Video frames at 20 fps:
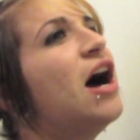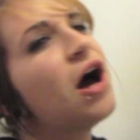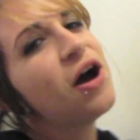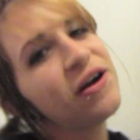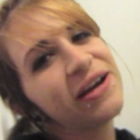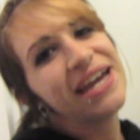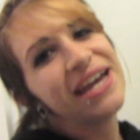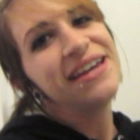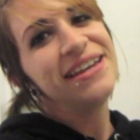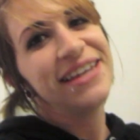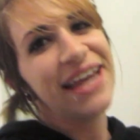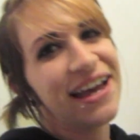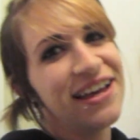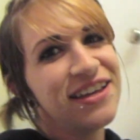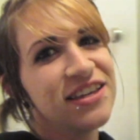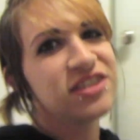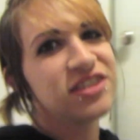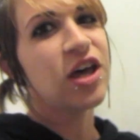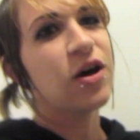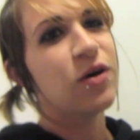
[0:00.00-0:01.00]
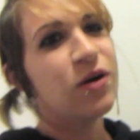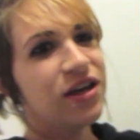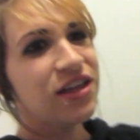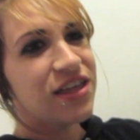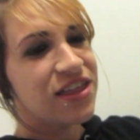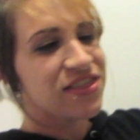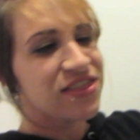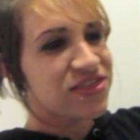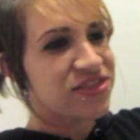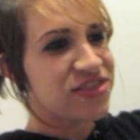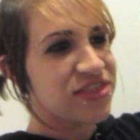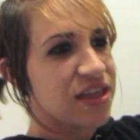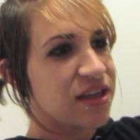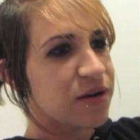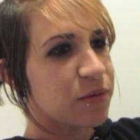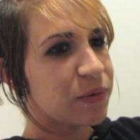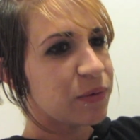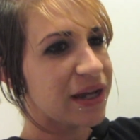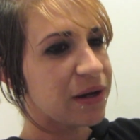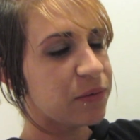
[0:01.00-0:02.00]
Okay, yeah. So,
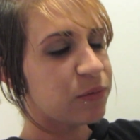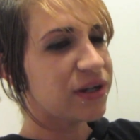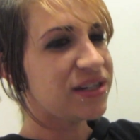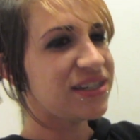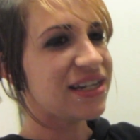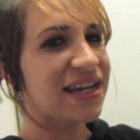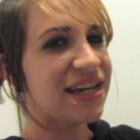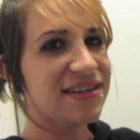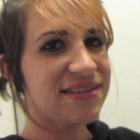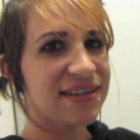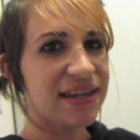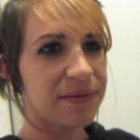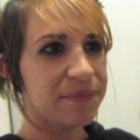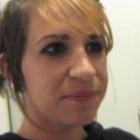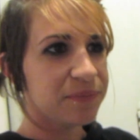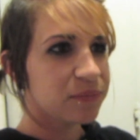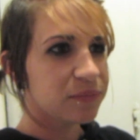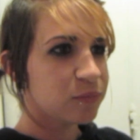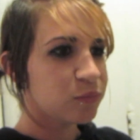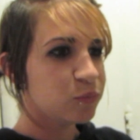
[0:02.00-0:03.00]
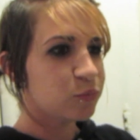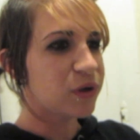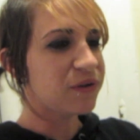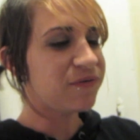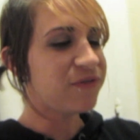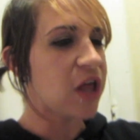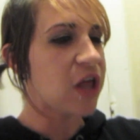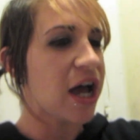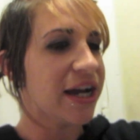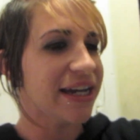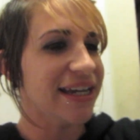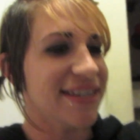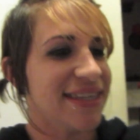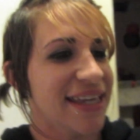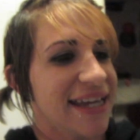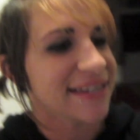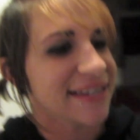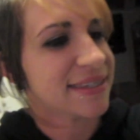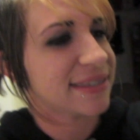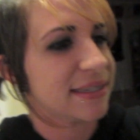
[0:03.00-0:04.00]
wait, what day is it? What vlog is
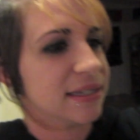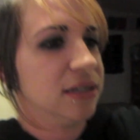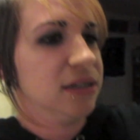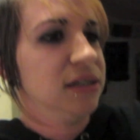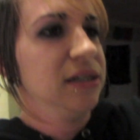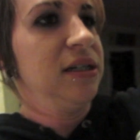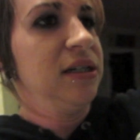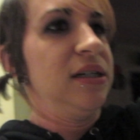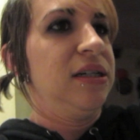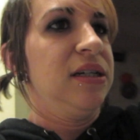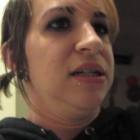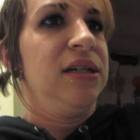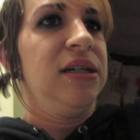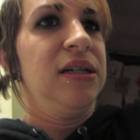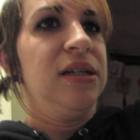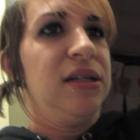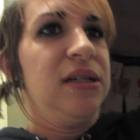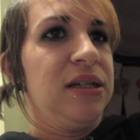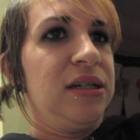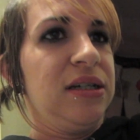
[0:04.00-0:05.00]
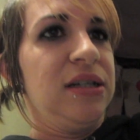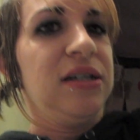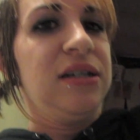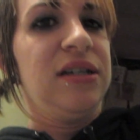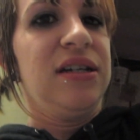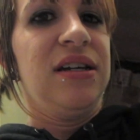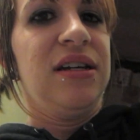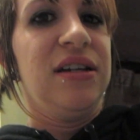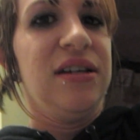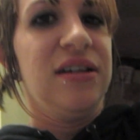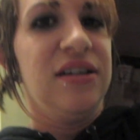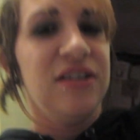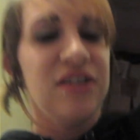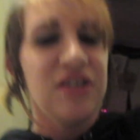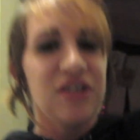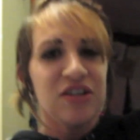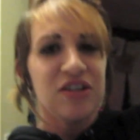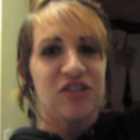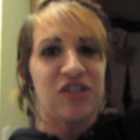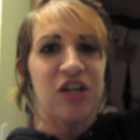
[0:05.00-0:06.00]
this? Tuesday.
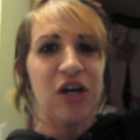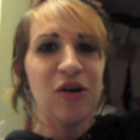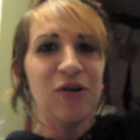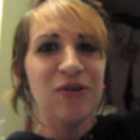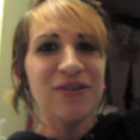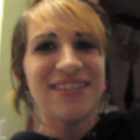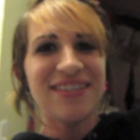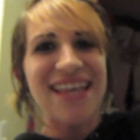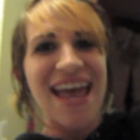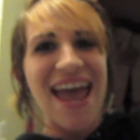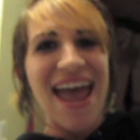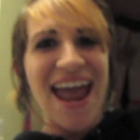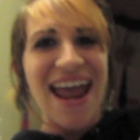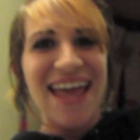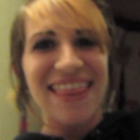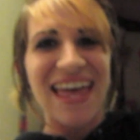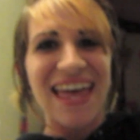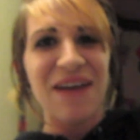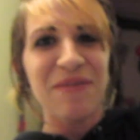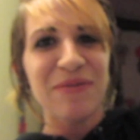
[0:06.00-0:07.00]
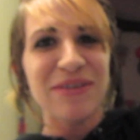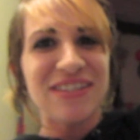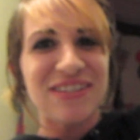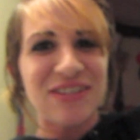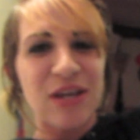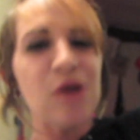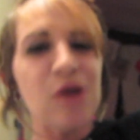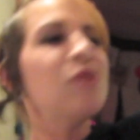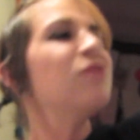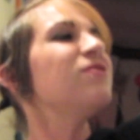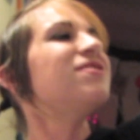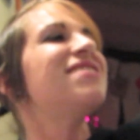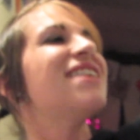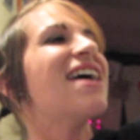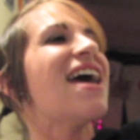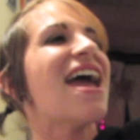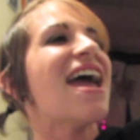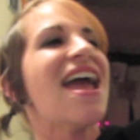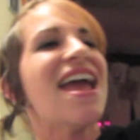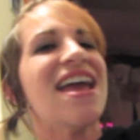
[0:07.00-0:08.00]
Tuesday! That was
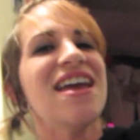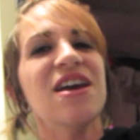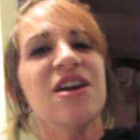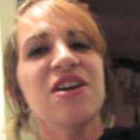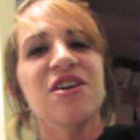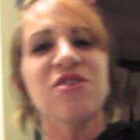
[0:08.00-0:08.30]
Tuesday!